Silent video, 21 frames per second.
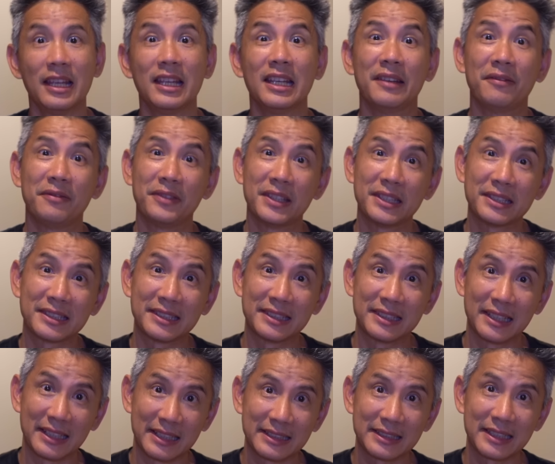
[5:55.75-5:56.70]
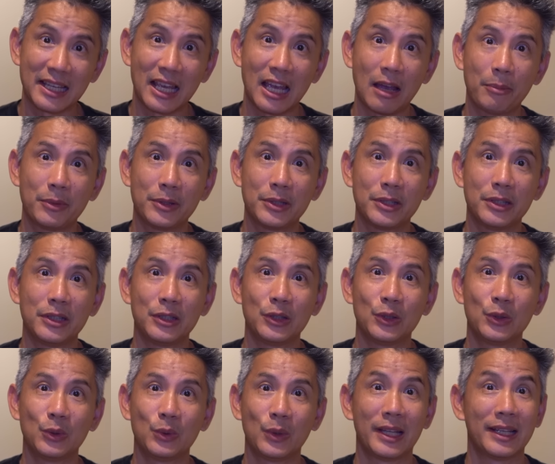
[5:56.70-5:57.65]
If this does happen to
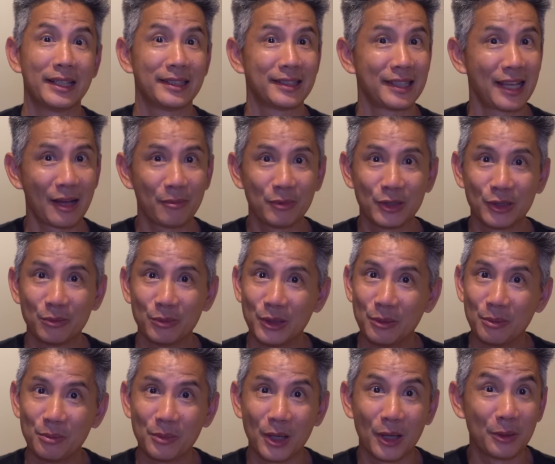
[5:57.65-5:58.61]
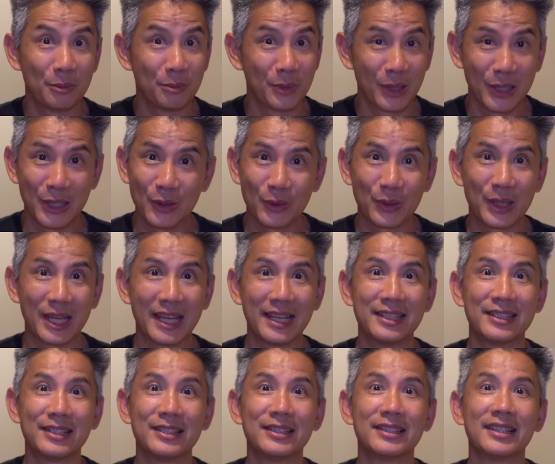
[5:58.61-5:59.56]
you, and it's happened to me on many
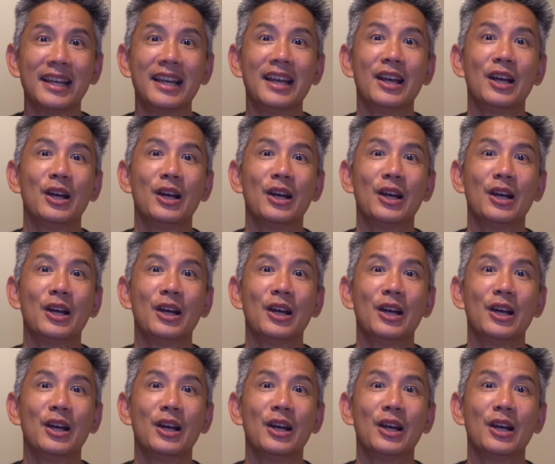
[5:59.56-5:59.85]
occasions,